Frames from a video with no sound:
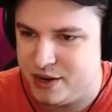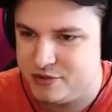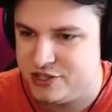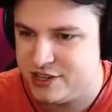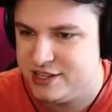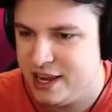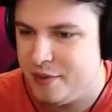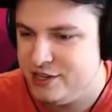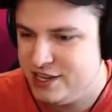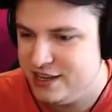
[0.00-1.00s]
I'm just gonna take
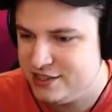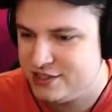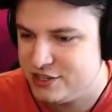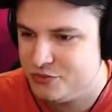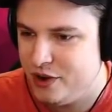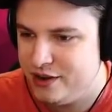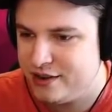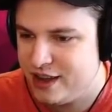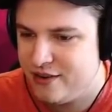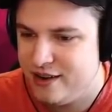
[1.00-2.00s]
my chances because why
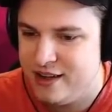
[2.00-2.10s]
not, Kira?